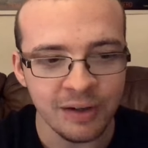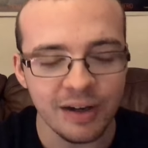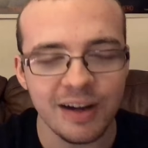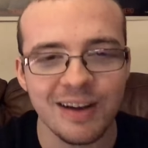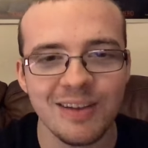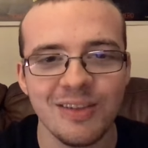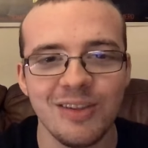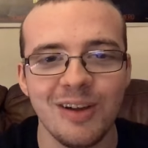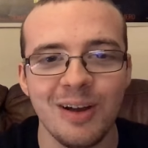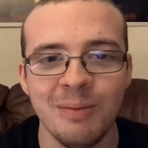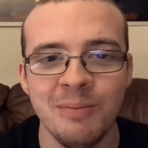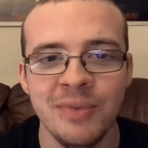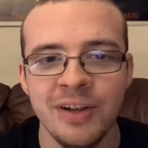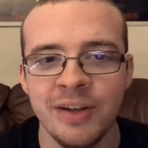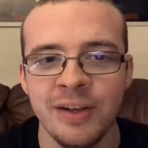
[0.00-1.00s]
And
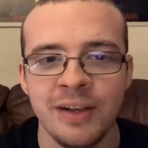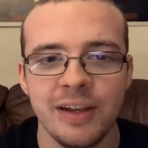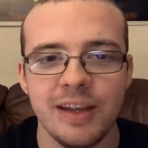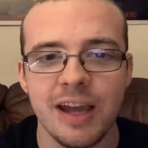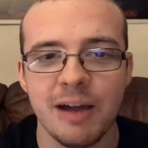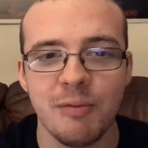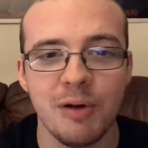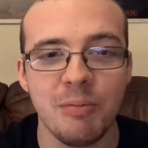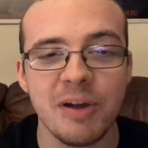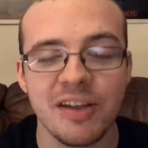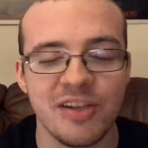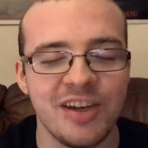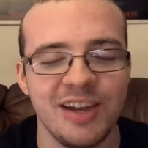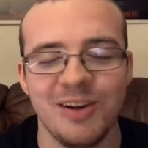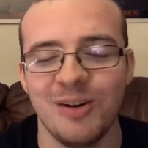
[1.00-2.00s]
I'm
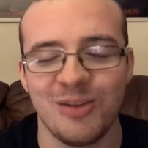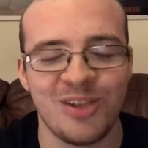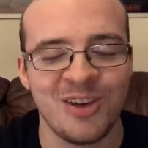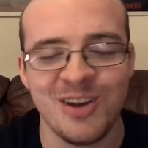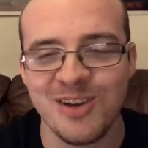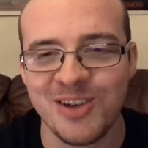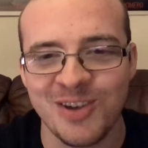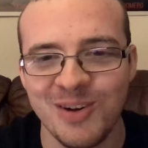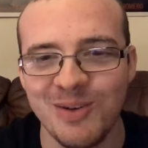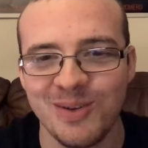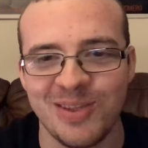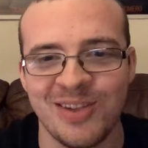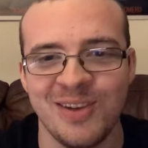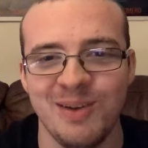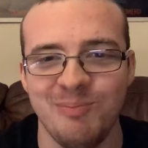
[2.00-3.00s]
actually not too
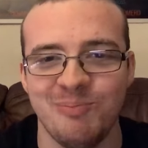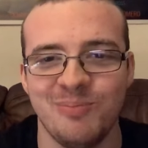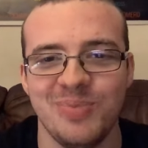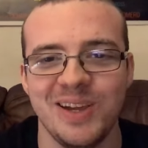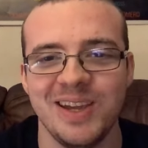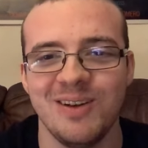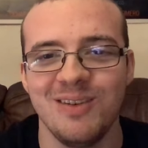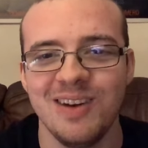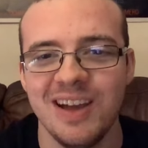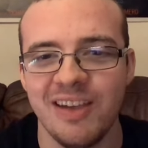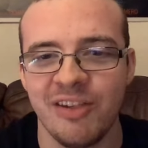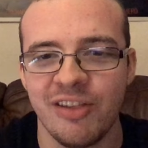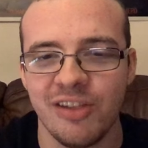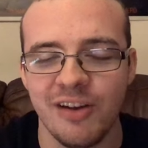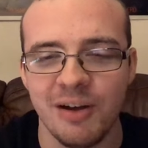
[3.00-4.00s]
sure, to be
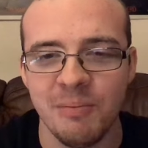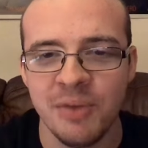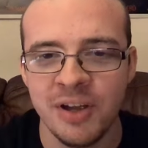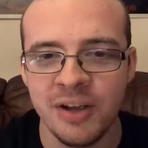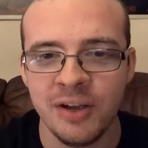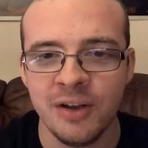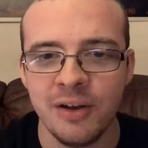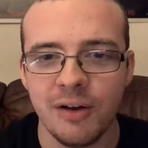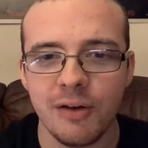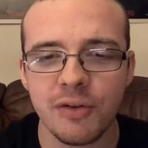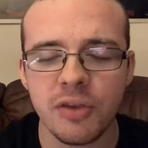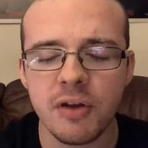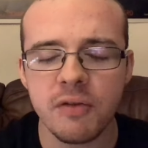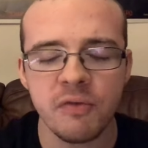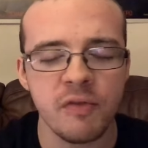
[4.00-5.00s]
honest. I
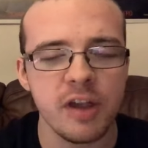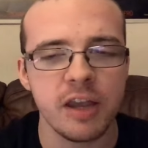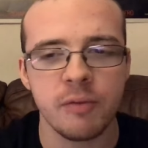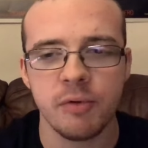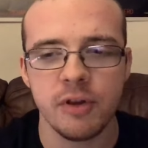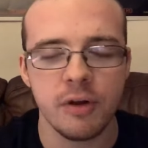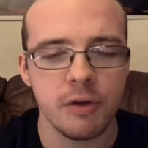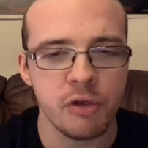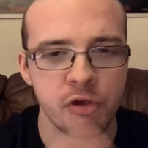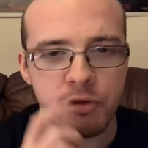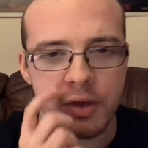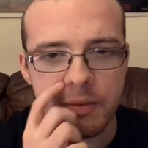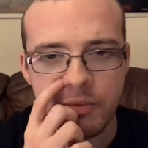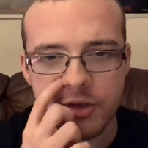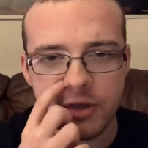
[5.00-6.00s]
don't think the live
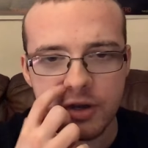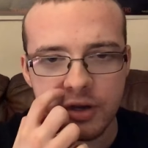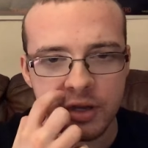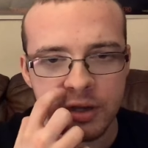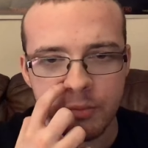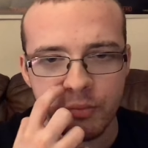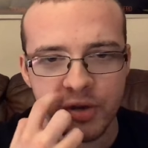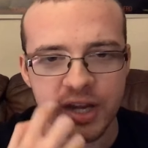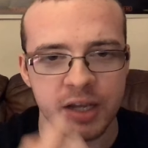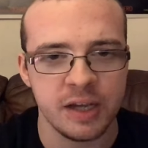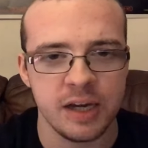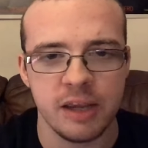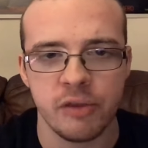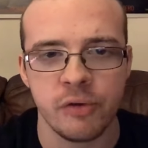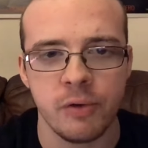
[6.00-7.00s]
streams are going to come
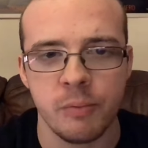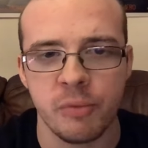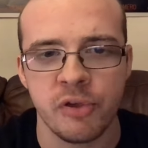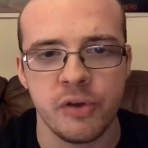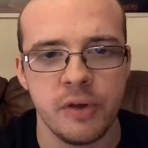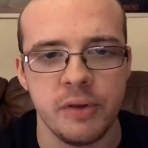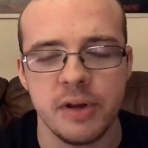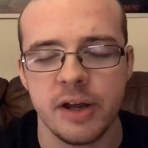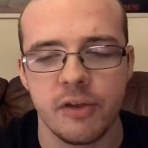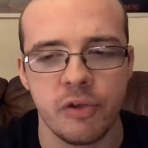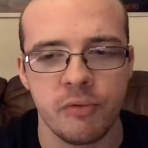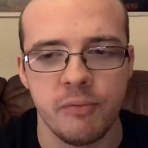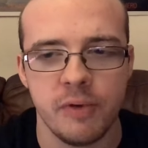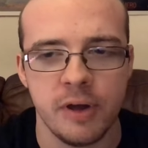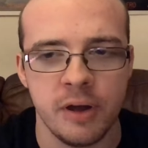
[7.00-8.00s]
back anytime soon,
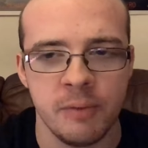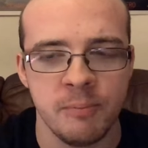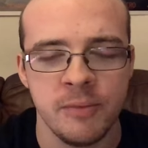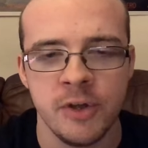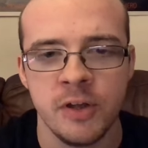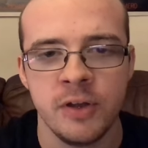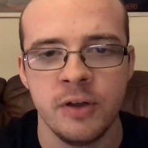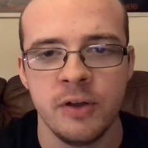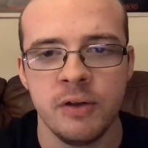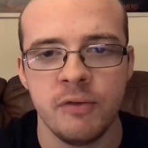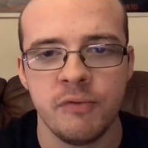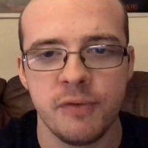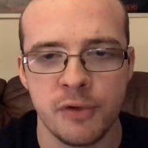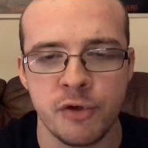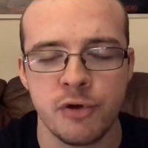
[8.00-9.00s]
that's
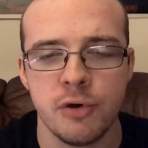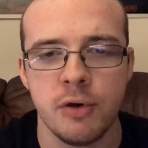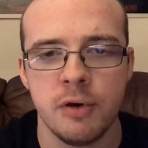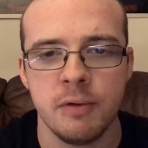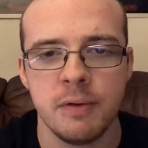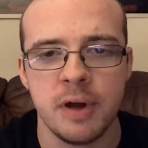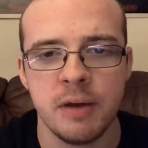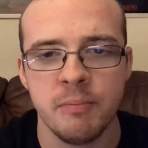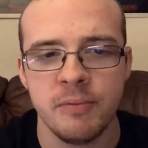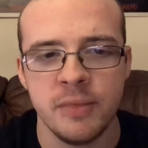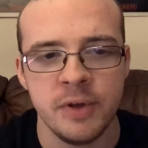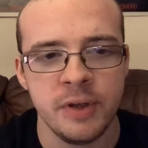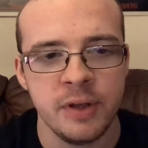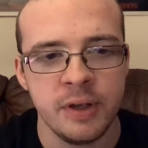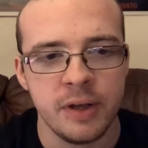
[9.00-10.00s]
for sure.
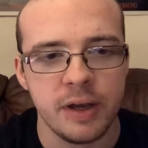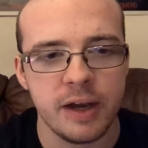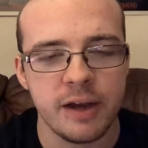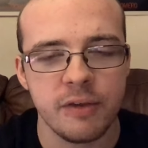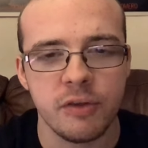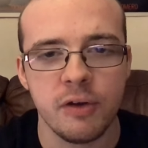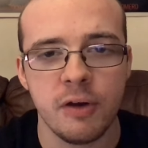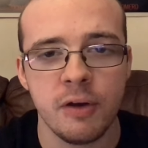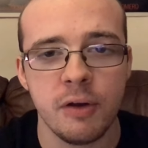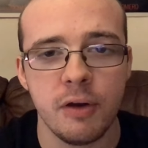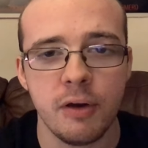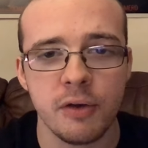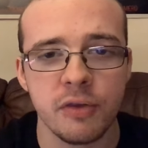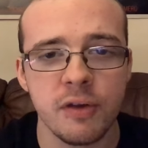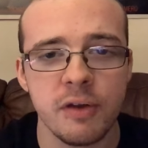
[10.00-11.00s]
And
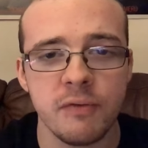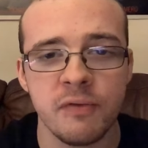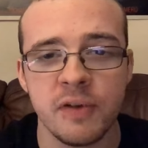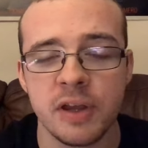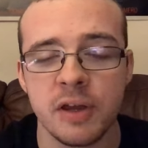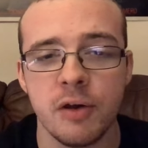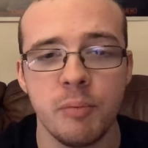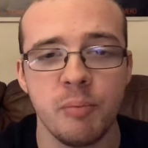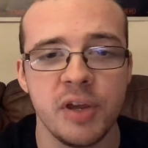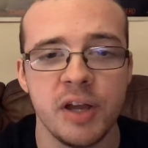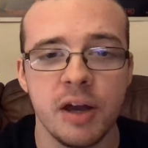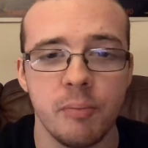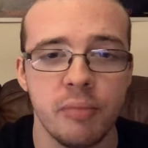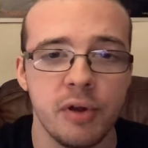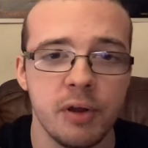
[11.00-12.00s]
I don't think I'll
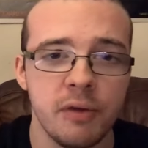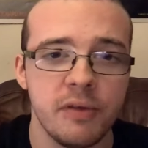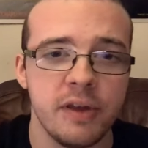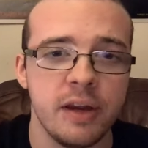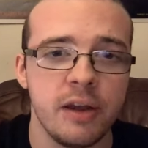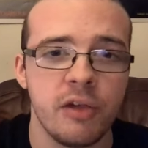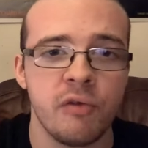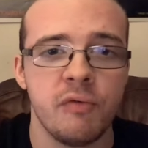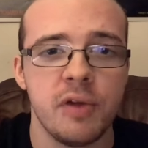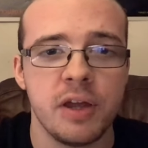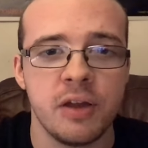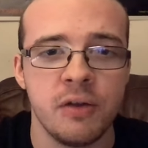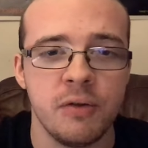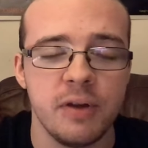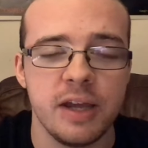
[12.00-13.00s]
be uploading as
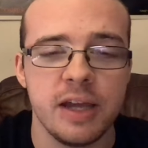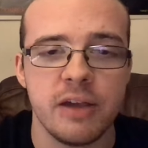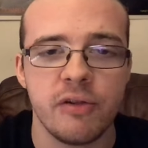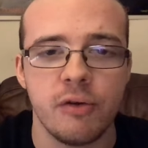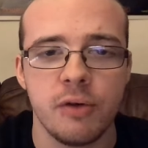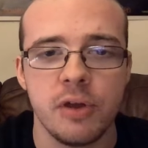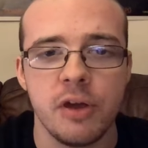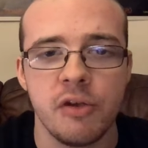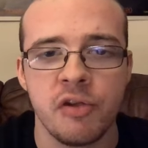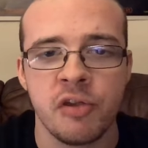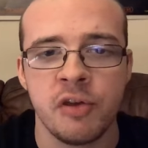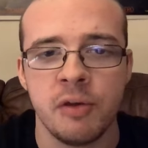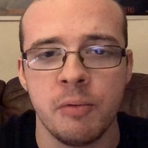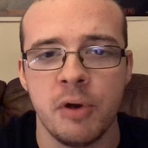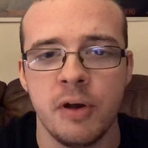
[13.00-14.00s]
frequently as I used
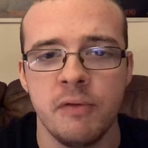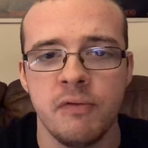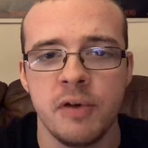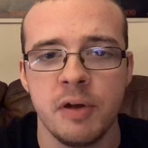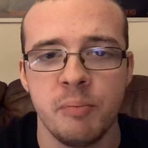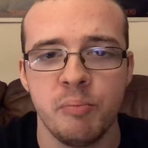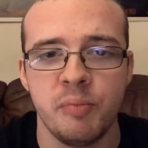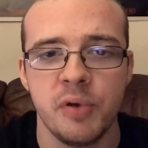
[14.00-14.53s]
to either.